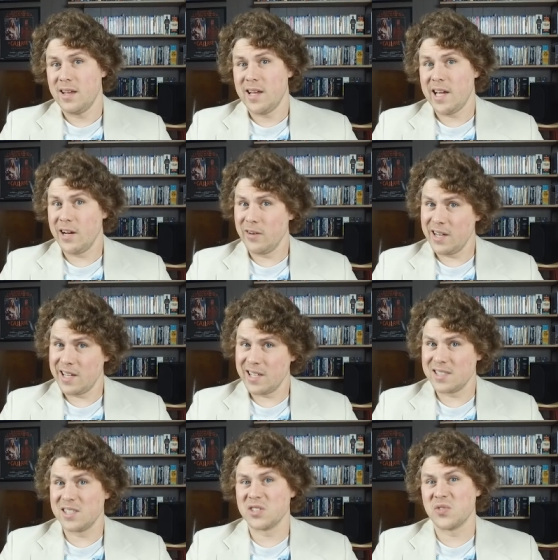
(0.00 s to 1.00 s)
Harry
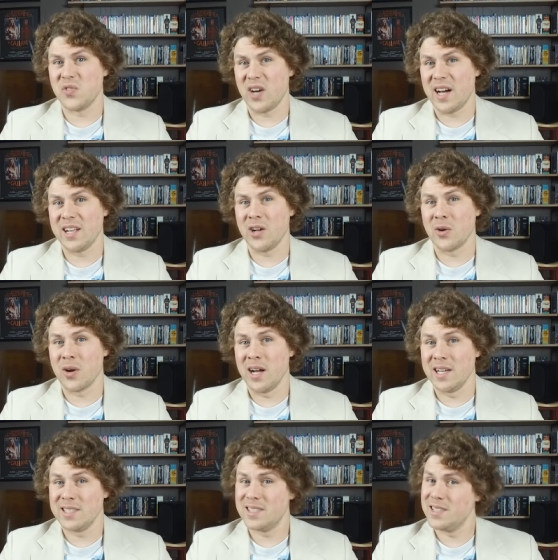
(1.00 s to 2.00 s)
gets his fight all
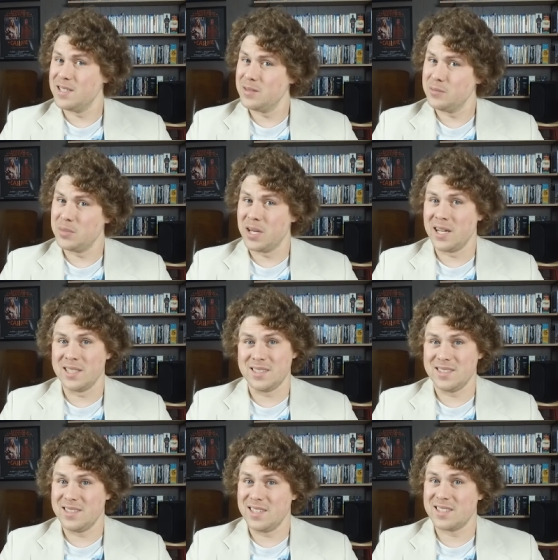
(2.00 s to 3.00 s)
right,
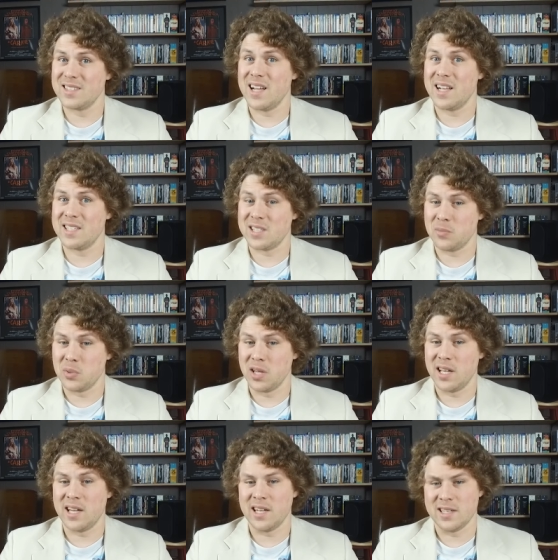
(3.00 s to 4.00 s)
but it's not as he
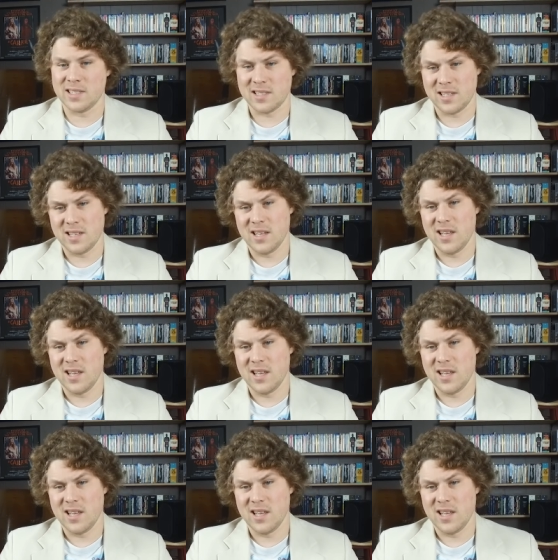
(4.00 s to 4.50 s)
planned.